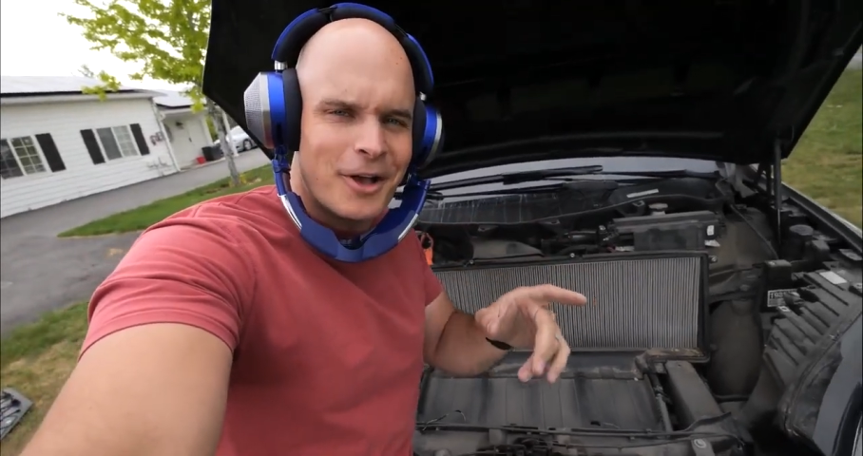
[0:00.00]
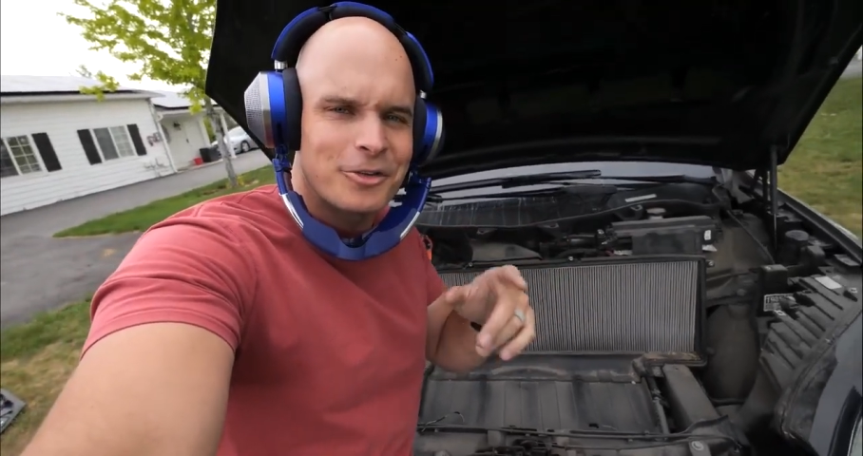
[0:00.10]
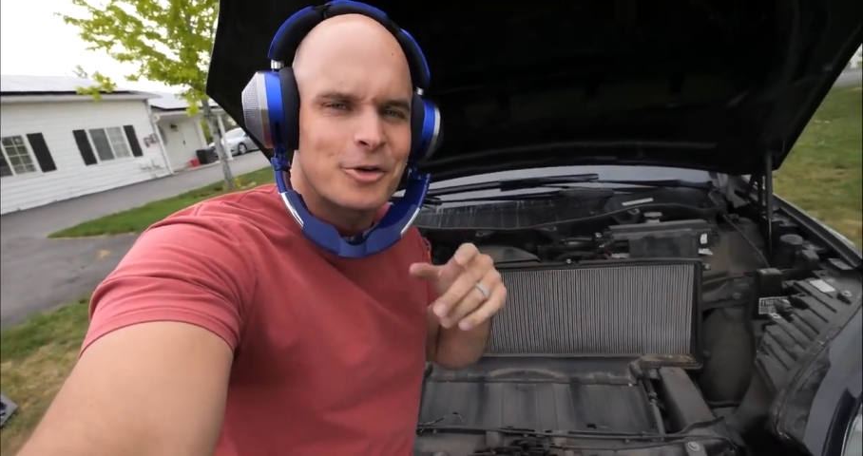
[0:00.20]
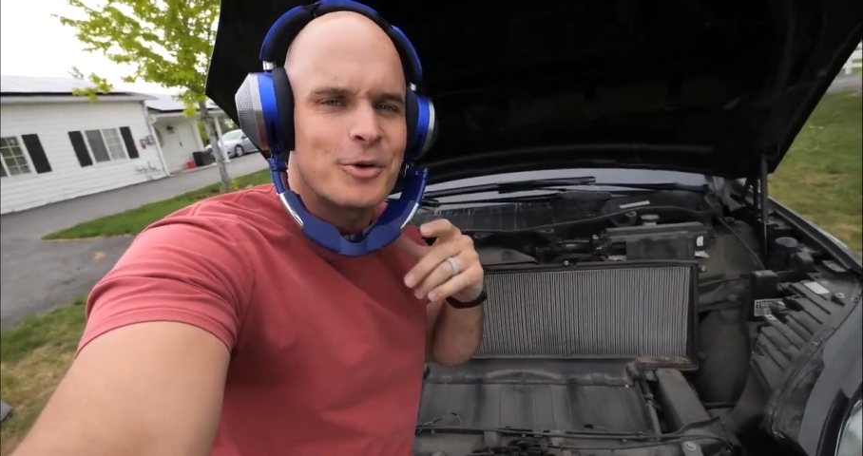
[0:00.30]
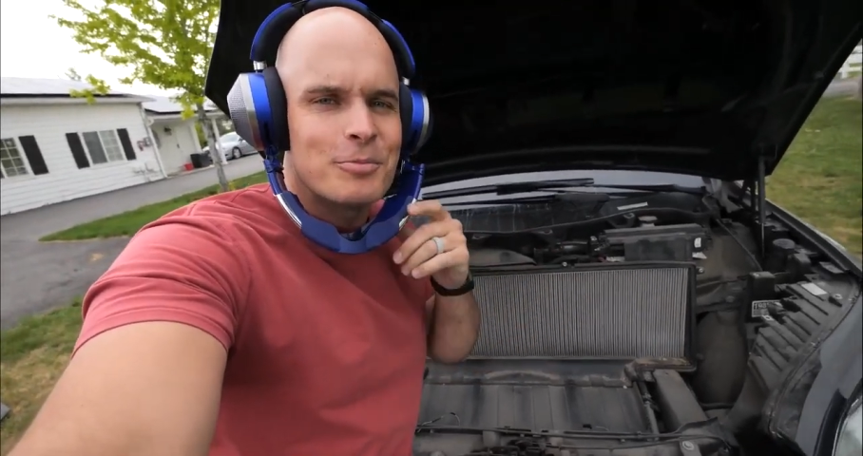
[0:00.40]

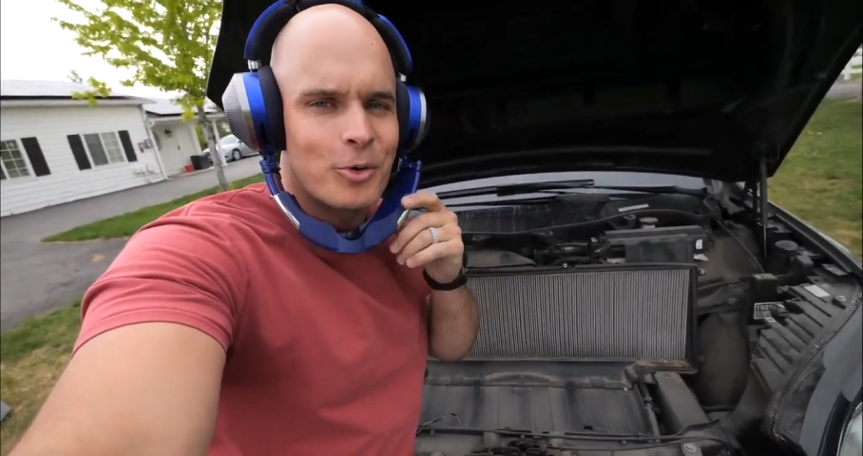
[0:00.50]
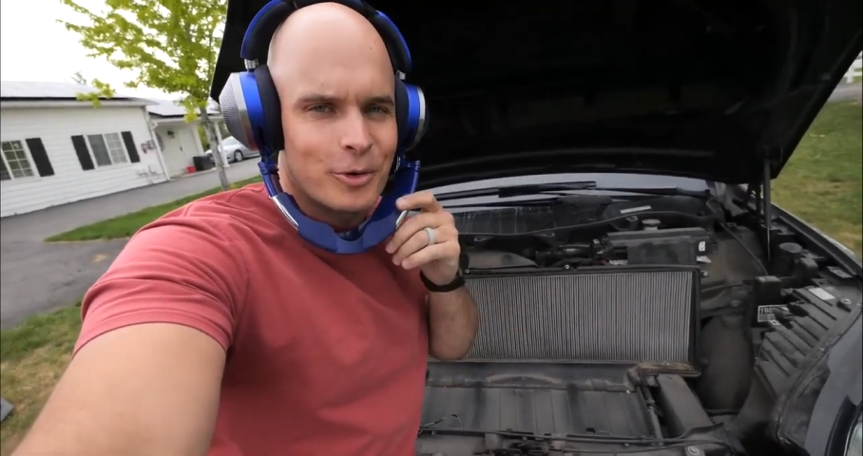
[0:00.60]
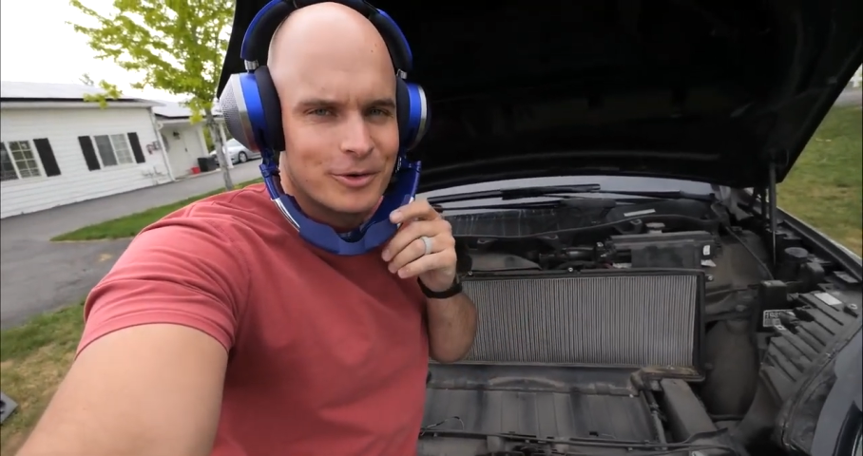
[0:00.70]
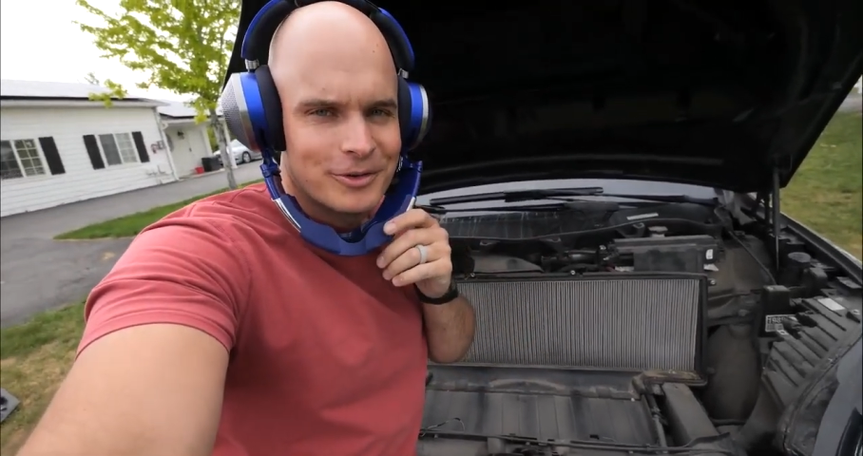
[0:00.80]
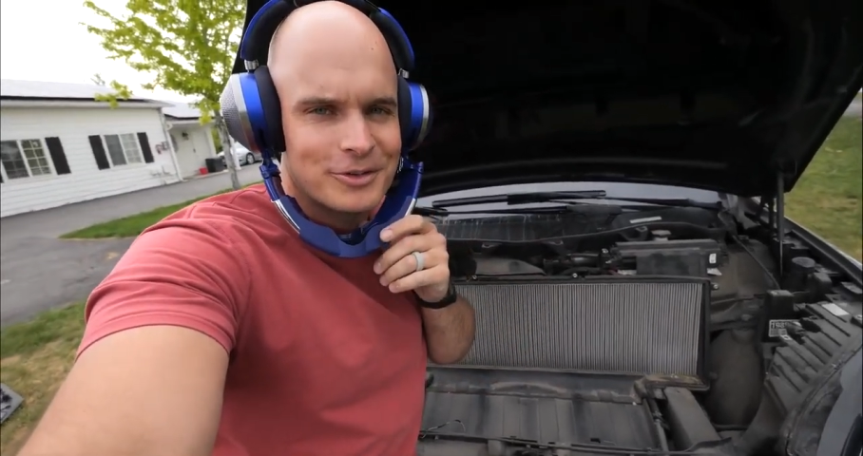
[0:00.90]
also
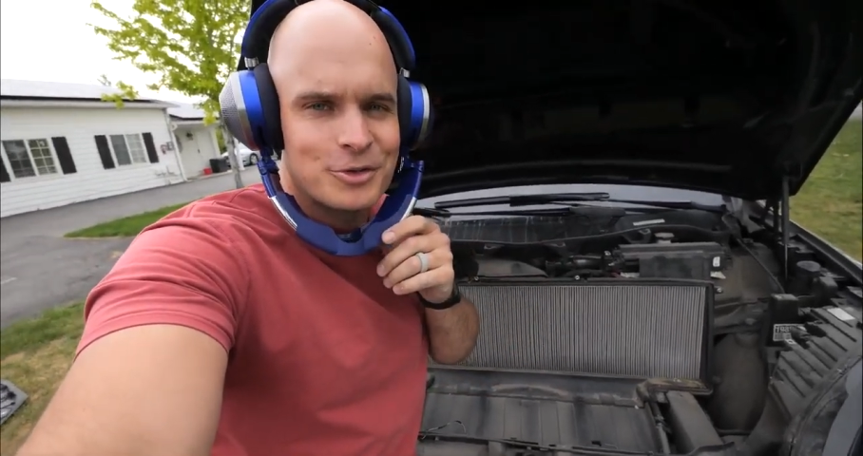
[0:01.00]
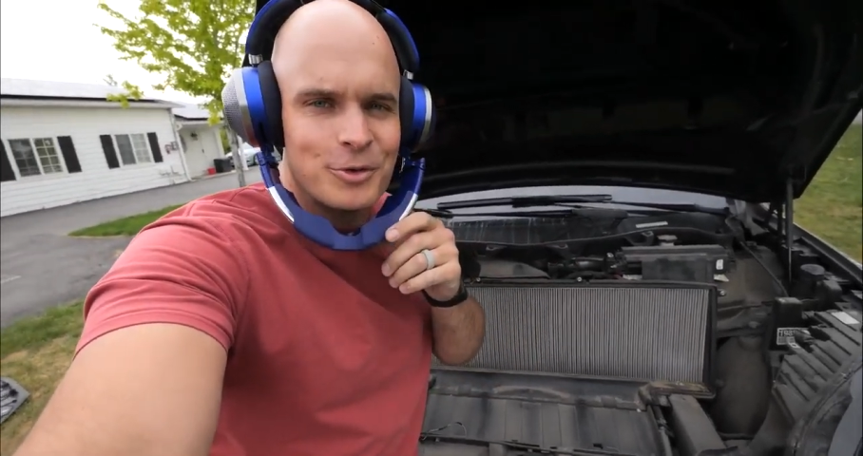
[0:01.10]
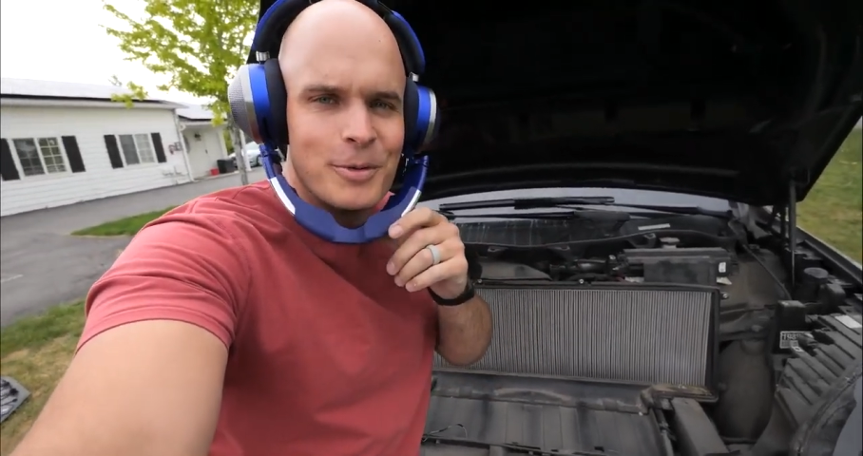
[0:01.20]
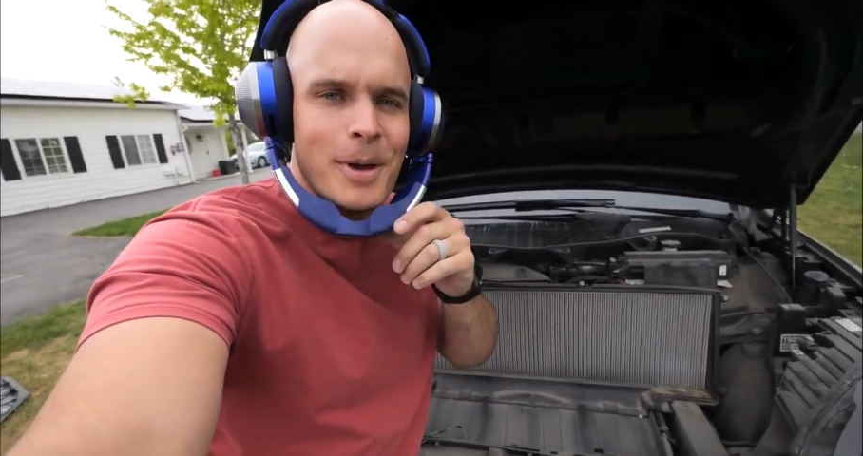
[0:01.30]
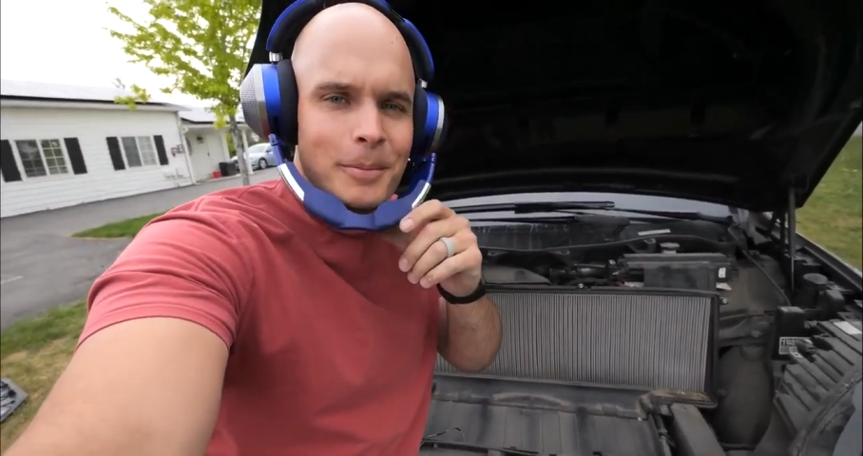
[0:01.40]
important to
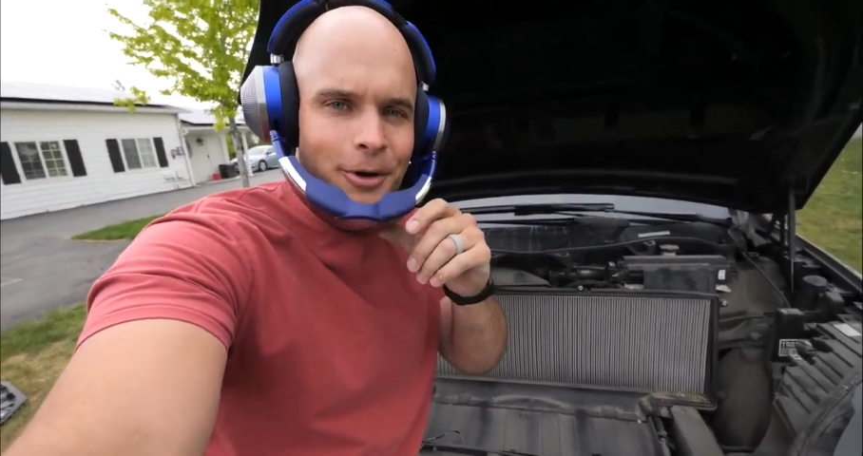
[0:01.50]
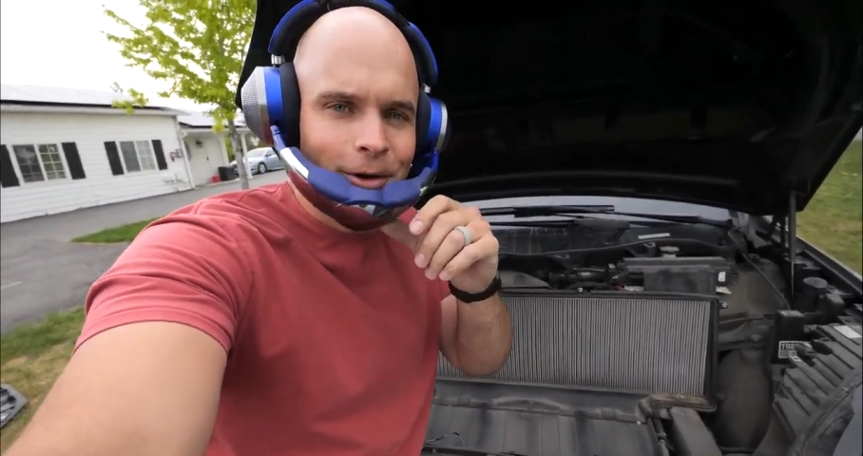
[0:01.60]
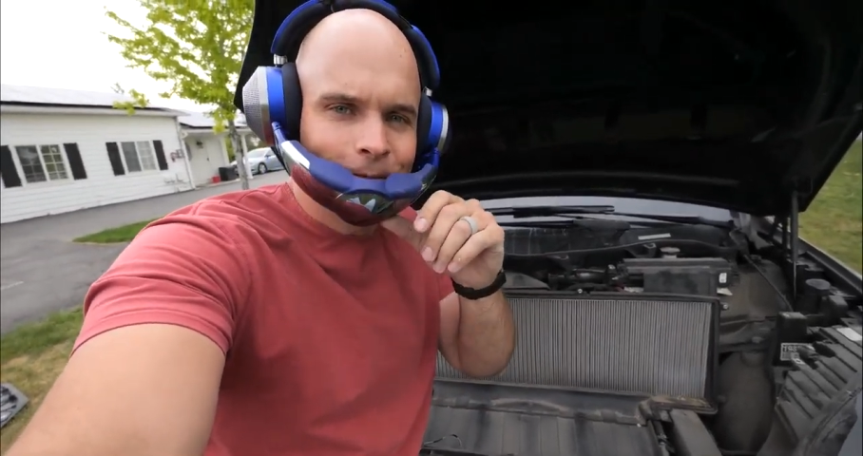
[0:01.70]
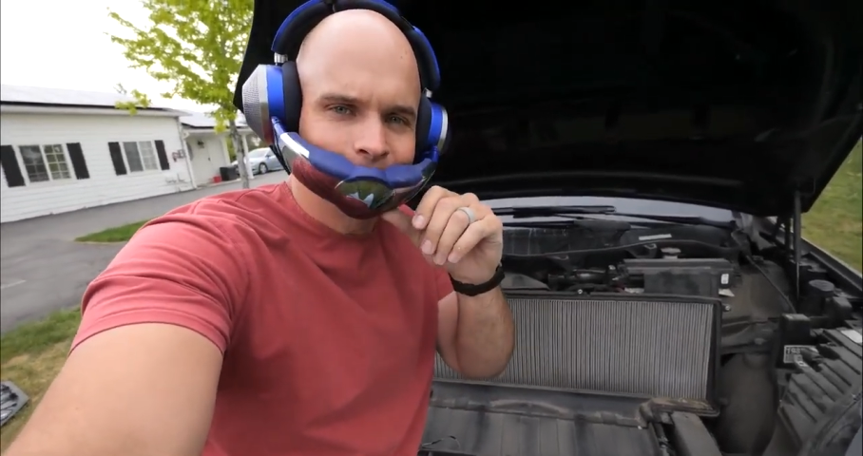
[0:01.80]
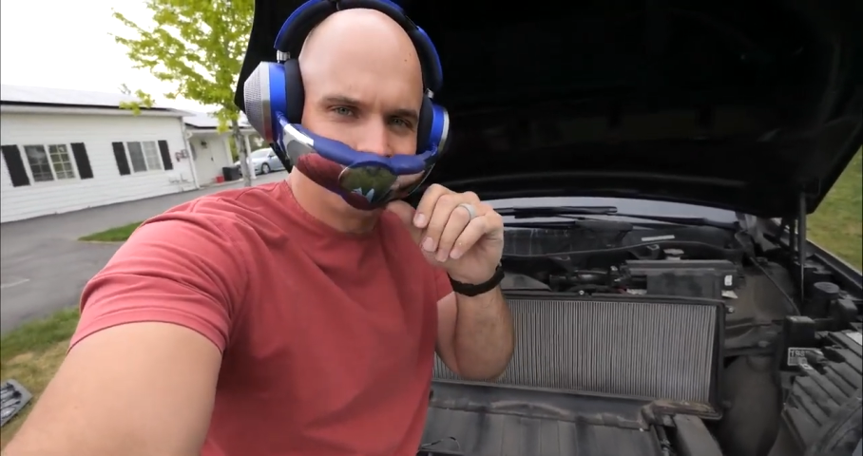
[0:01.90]
remember.